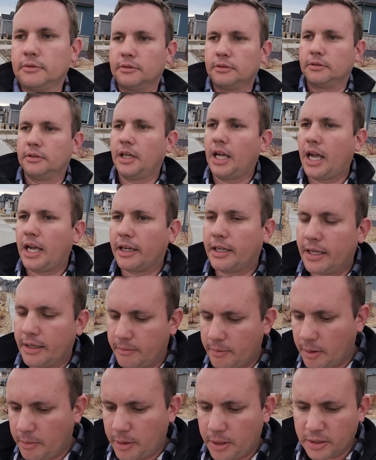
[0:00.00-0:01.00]
I can't
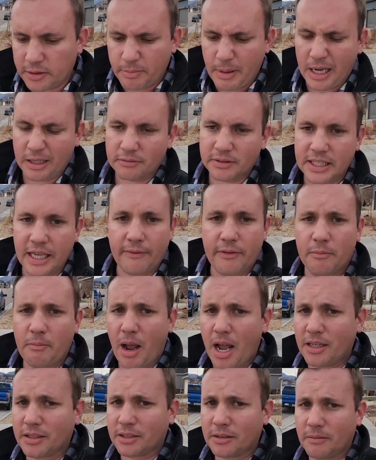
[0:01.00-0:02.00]
remember, it's about 7
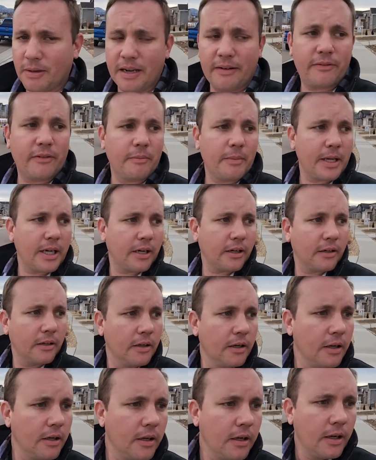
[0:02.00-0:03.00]
miles away from here.
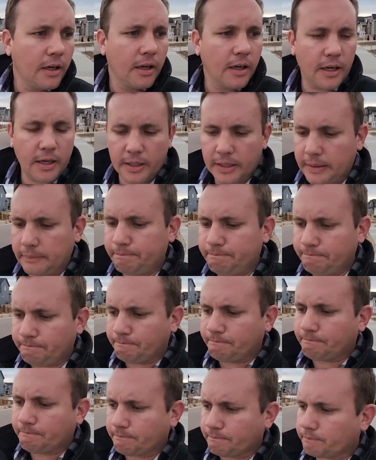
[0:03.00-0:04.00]

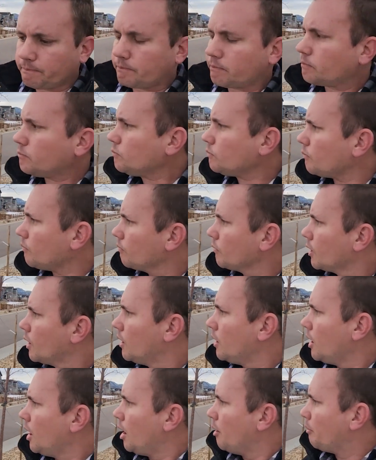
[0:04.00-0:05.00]

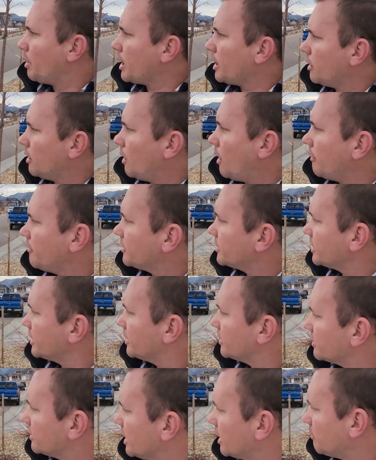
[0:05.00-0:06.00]
But you know, obviously
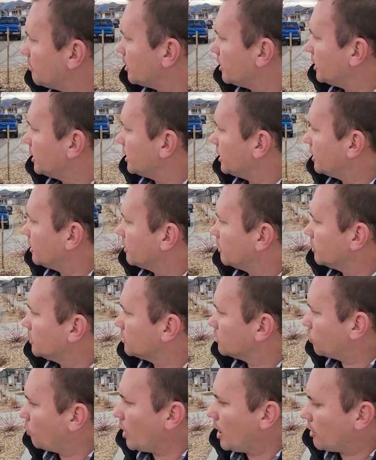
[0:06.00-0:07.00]
this neighborhood
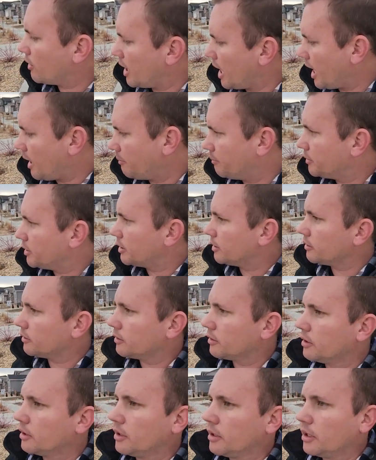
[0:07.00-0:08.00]
is well kept.
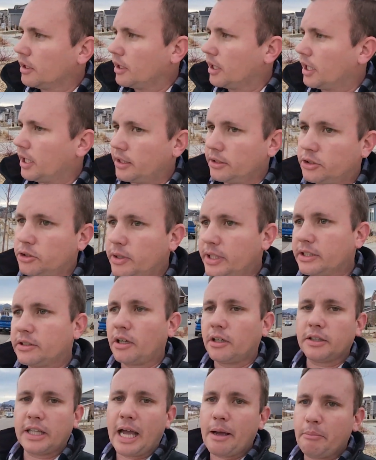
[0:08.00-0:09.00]
The trees
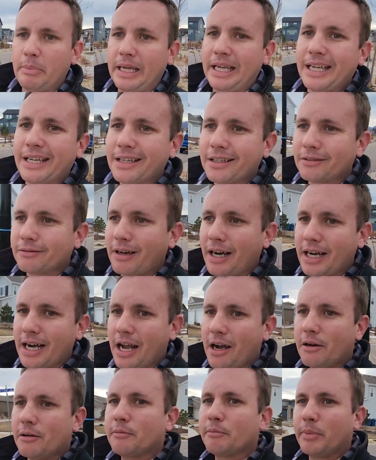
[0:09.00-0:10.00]
aren't that big right
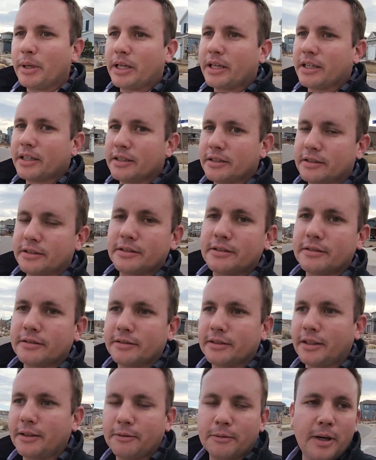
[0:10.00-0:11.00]
now because
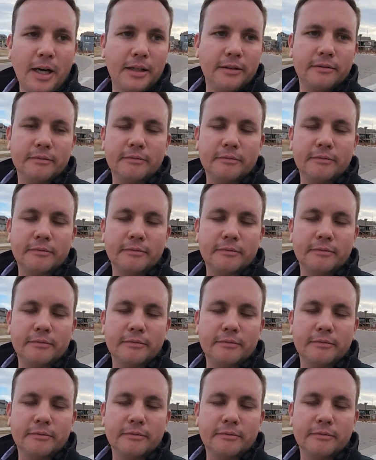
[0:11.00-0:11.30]
they're what,